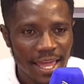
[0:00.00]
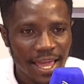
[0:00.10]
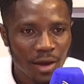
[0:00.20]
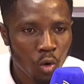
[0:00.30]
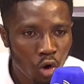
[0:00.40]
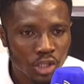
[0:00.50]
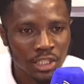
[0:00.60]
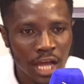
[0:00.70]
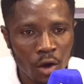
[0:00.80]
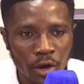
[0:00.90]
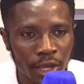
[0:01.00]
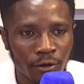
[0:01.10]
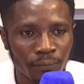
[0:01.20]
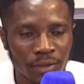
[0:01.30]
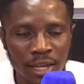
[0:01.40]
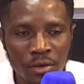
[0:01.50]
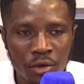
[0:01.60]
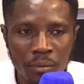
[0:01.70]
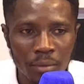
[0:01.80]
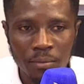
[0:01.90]
coach na o ye no na ni hwe
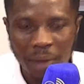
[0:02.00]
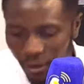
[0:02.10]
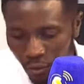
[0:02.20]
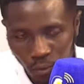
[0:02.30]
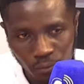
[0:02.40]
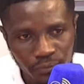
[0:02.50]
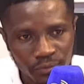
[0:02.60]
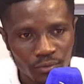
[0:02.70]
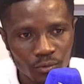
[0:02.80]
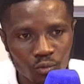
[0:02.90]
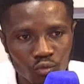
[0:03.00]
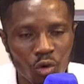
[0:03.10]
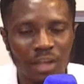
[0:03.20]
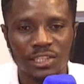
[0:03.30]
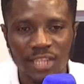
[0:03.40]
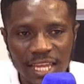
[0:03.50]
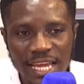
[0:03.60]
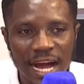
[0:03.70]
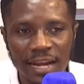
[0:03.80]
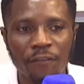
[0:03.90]
ba bi ba ko was steady
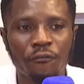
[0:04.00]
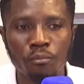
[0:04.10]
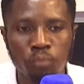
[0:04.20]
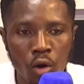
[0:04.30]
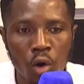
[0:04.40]
Ghana football.